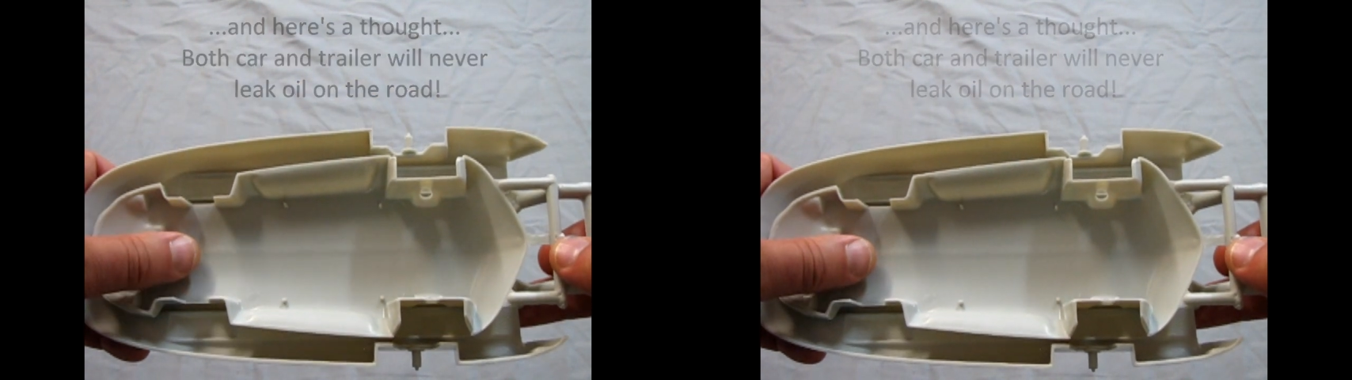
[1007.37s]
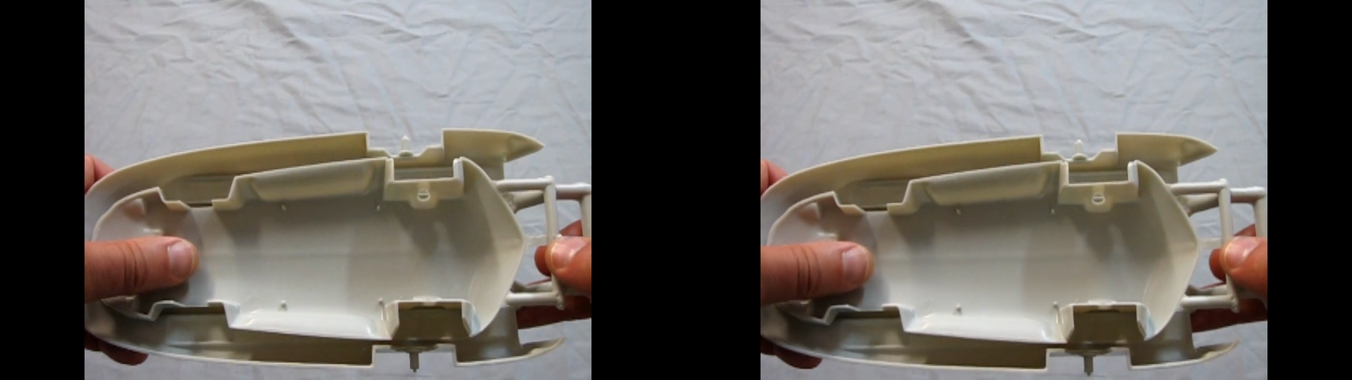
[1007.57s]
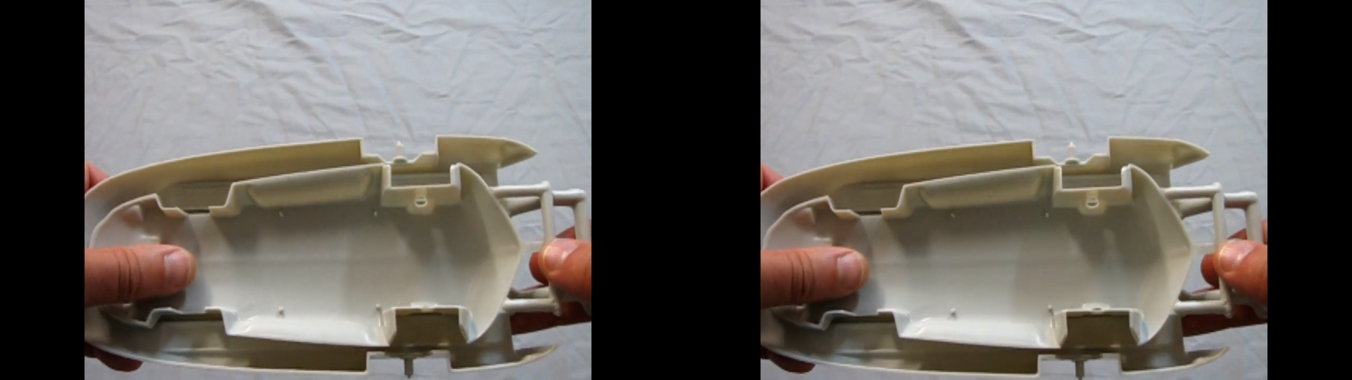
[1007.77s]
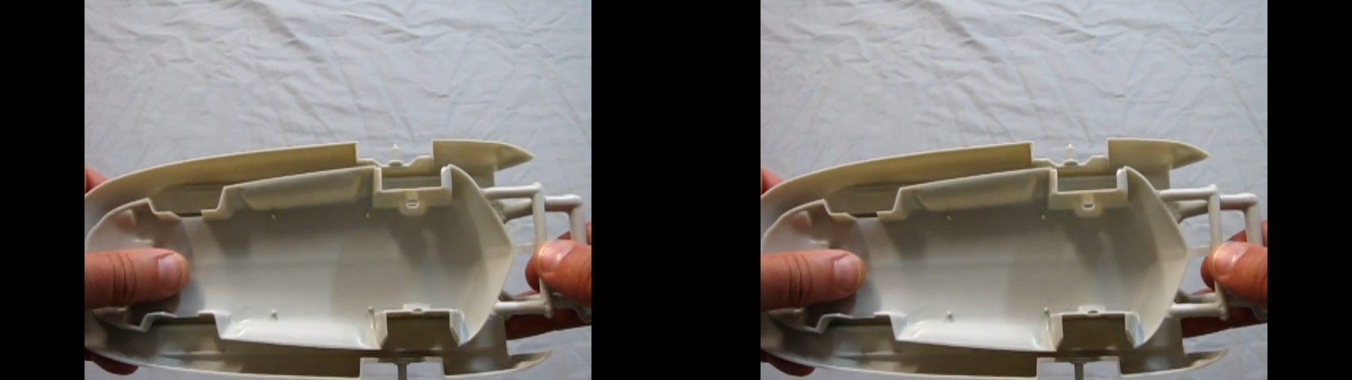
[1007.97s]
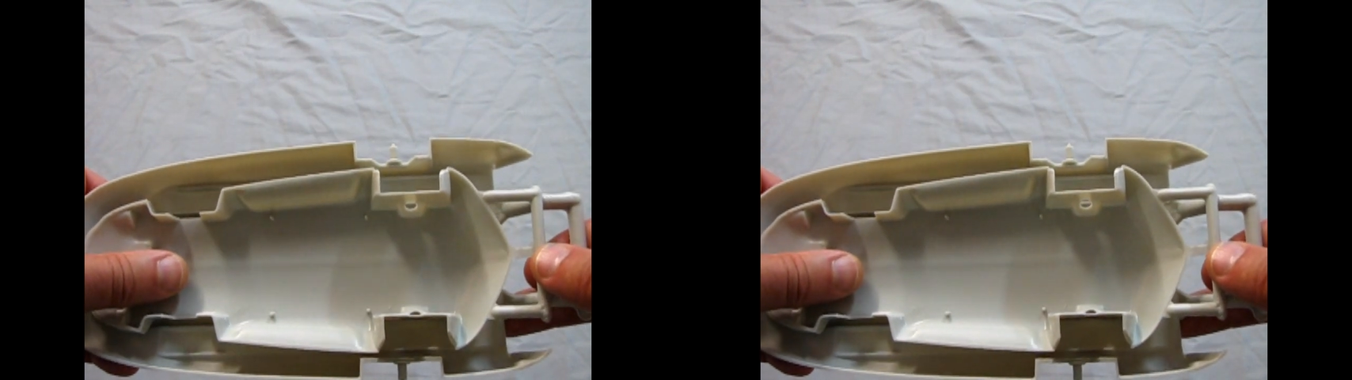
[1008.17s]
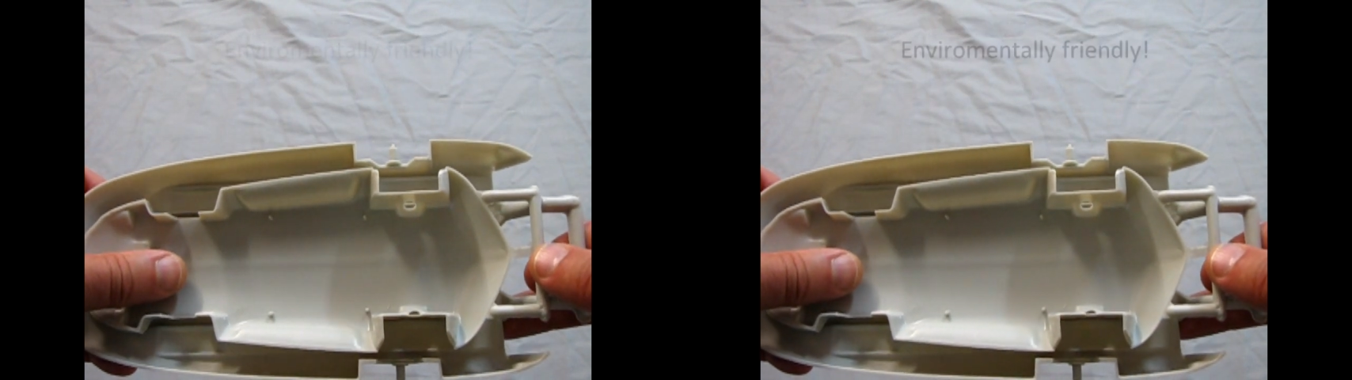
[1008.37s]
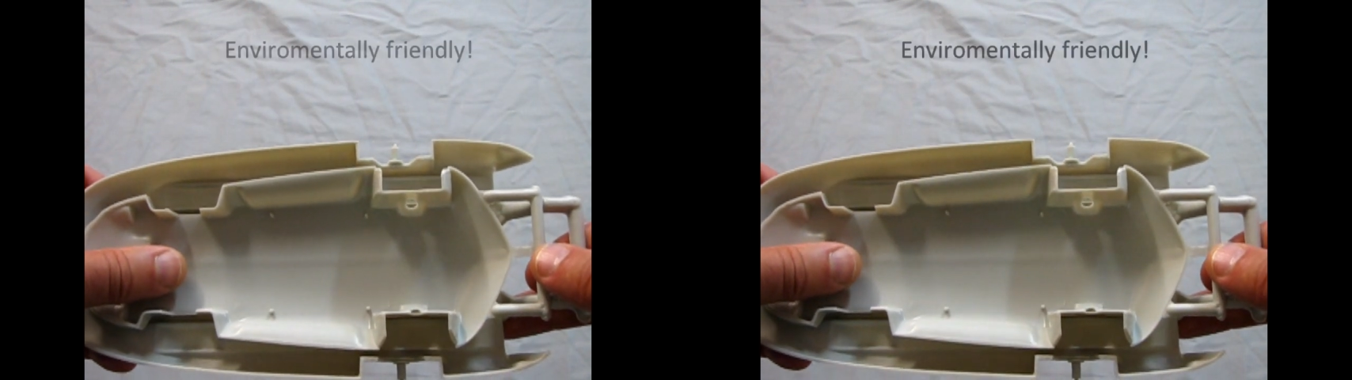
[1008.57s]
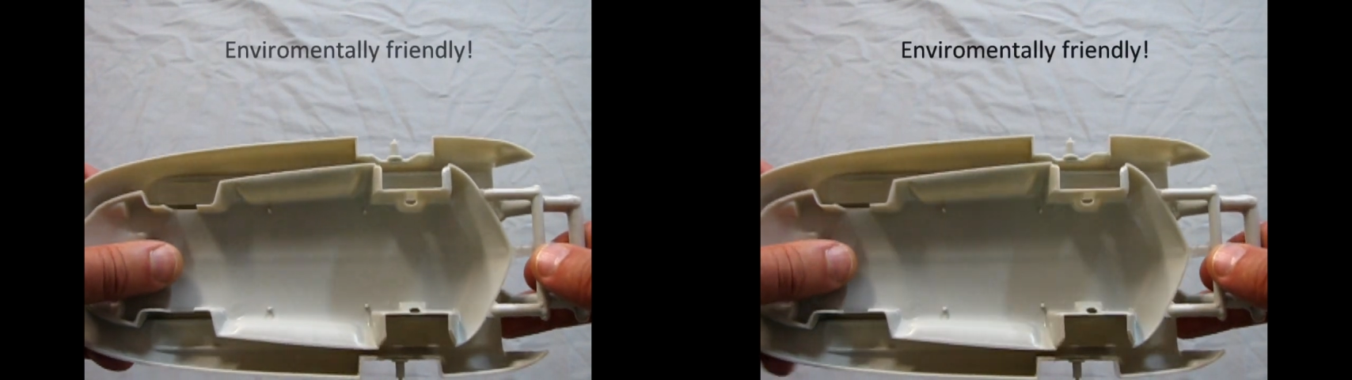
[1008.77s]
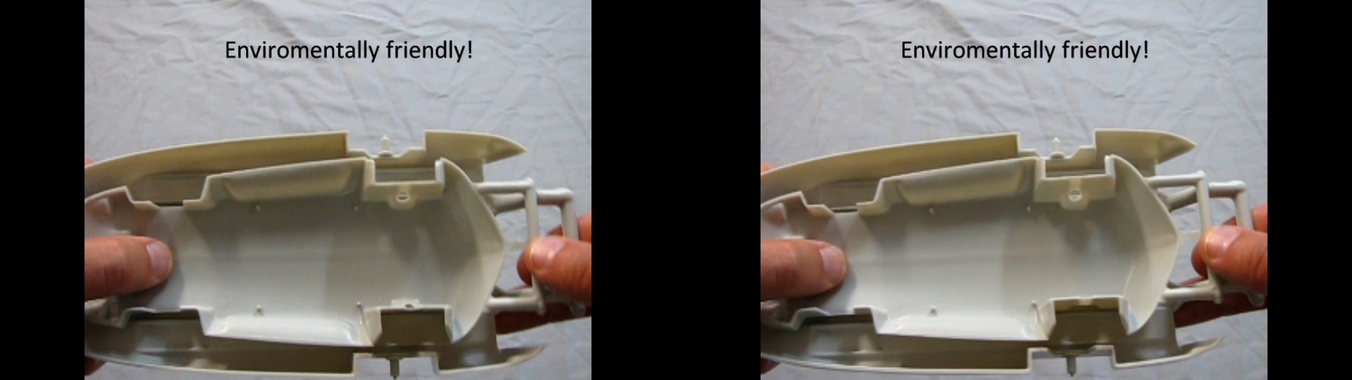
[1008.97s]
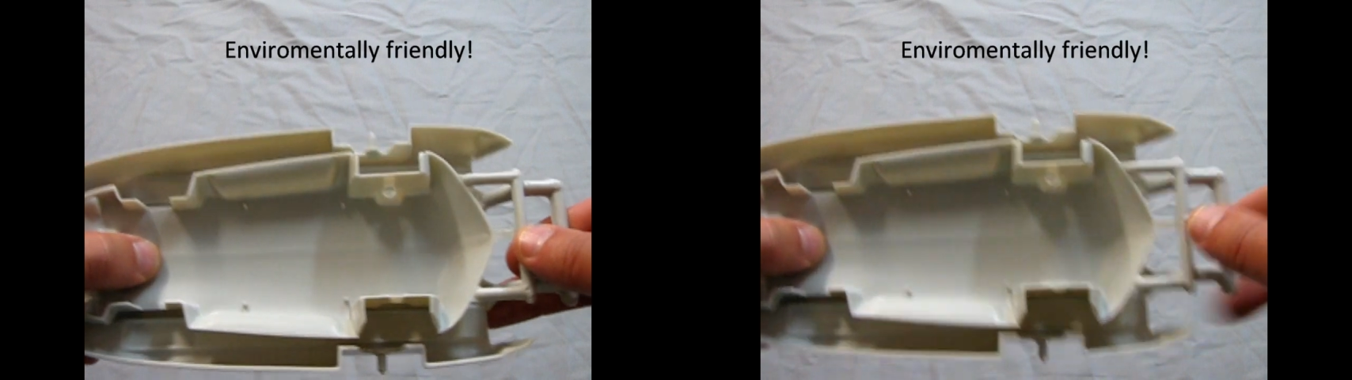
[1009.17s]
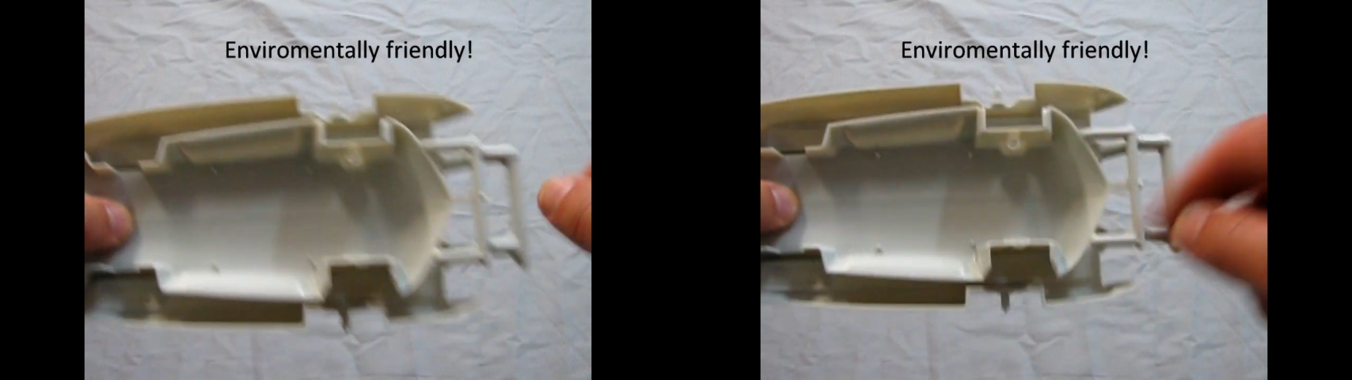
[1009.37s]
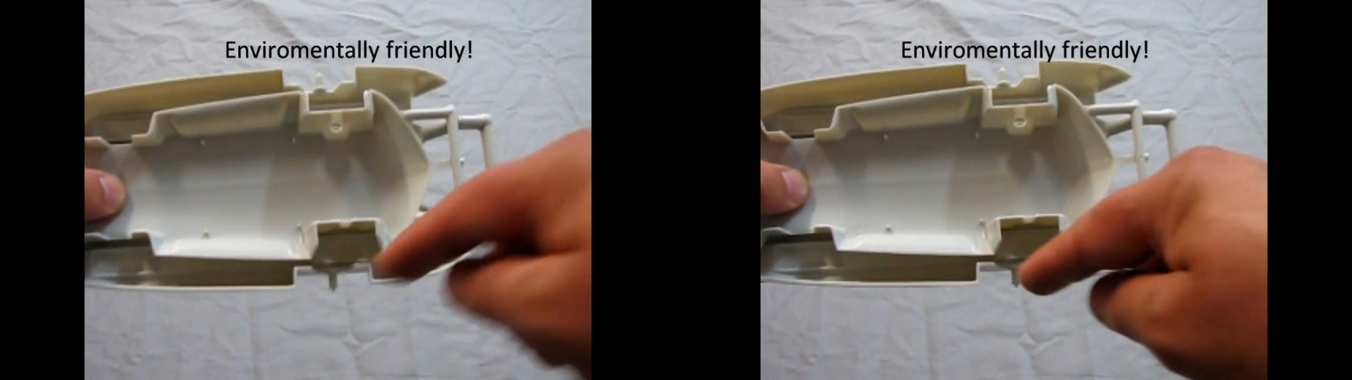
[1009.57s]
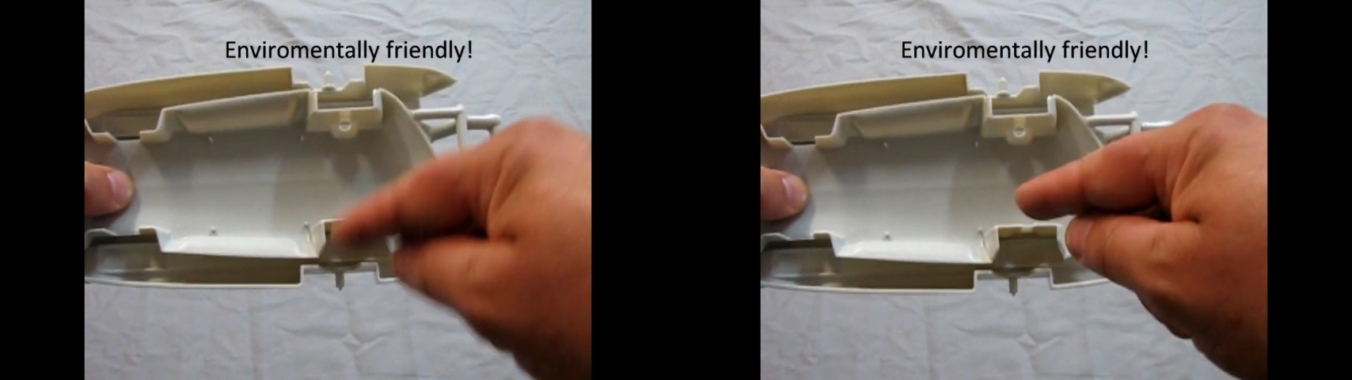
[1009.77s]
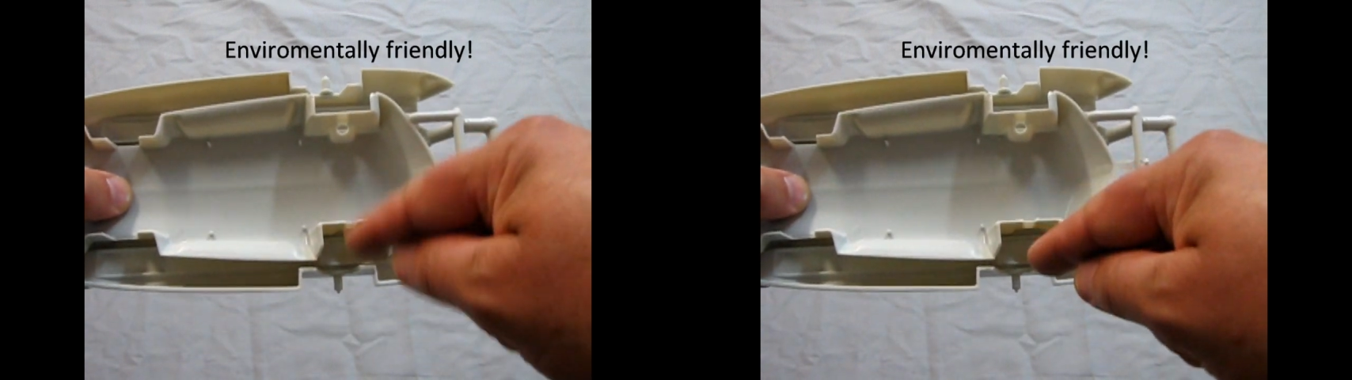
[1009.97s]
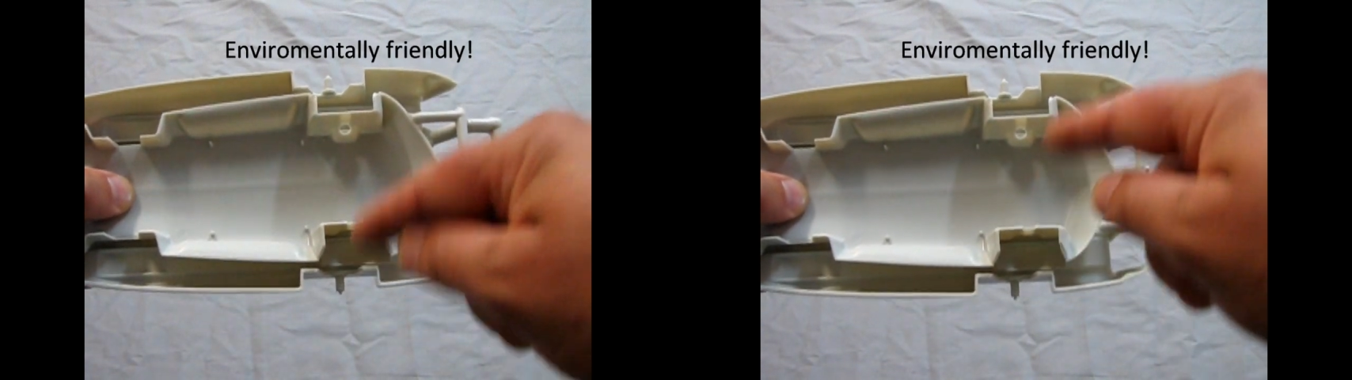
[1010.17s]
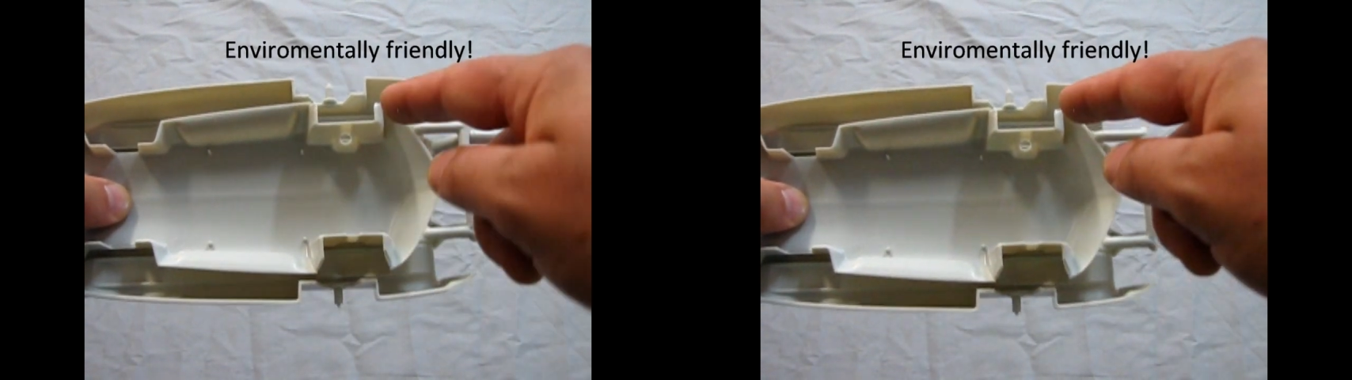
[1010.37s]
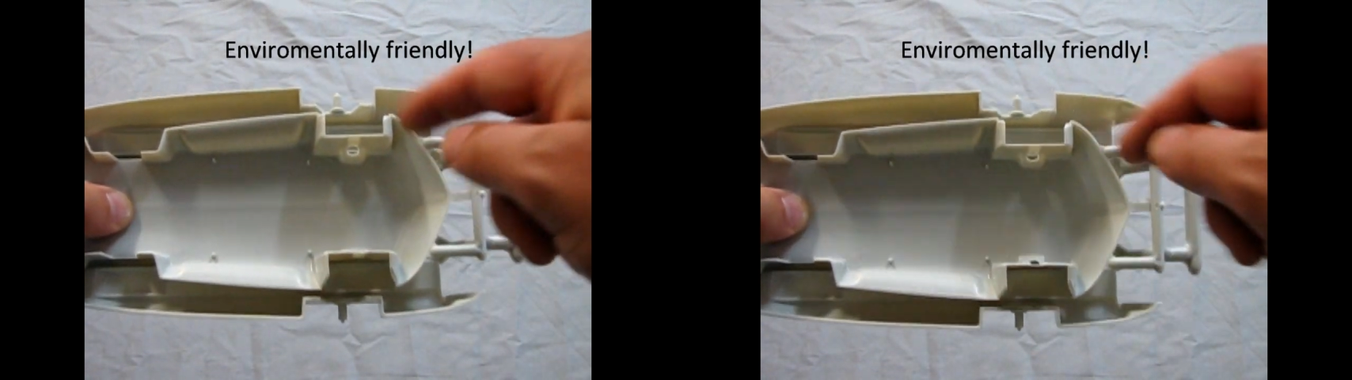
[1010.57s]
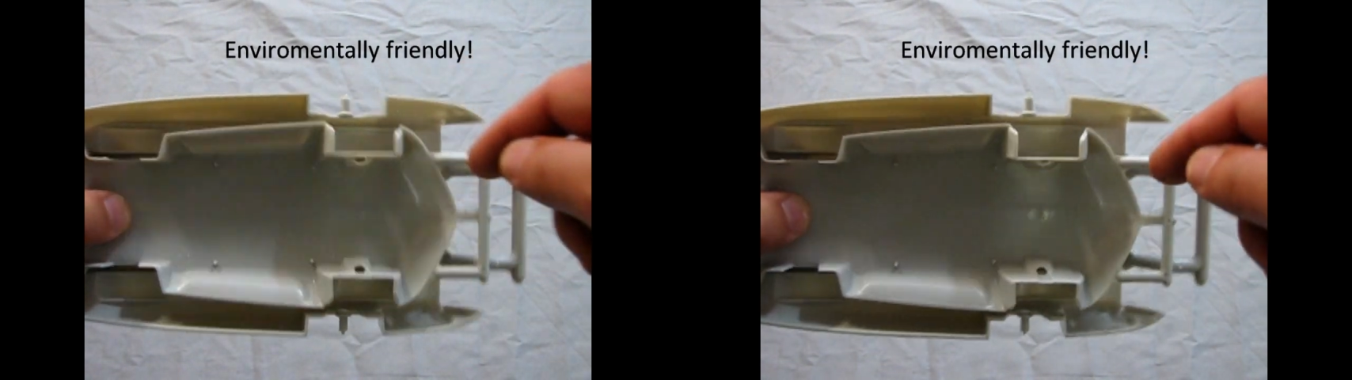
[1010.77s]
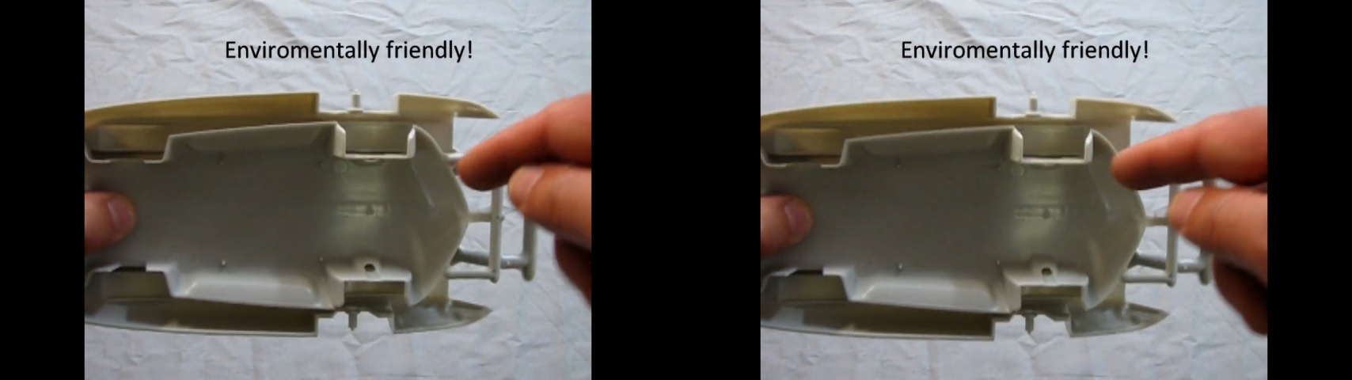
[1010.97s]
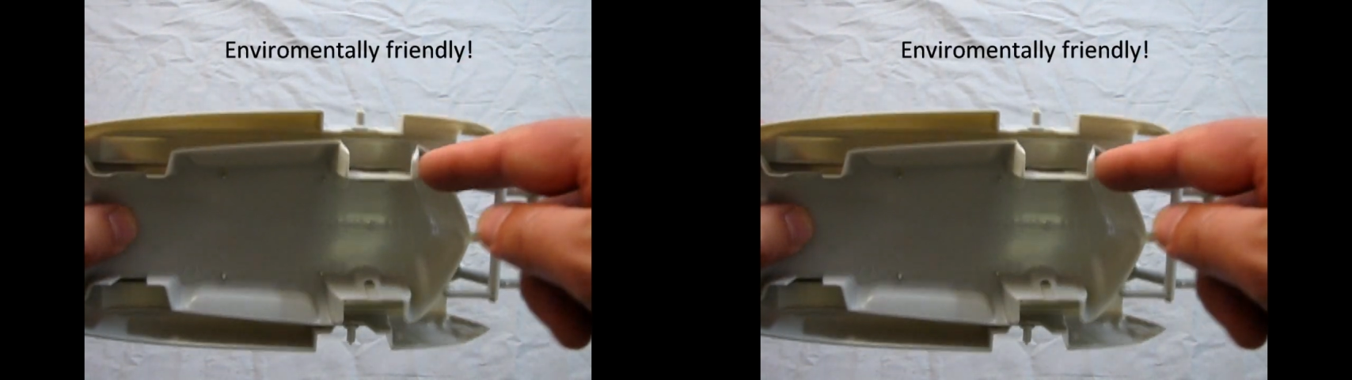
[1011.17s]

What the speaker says: Nobody's mouth can be seen.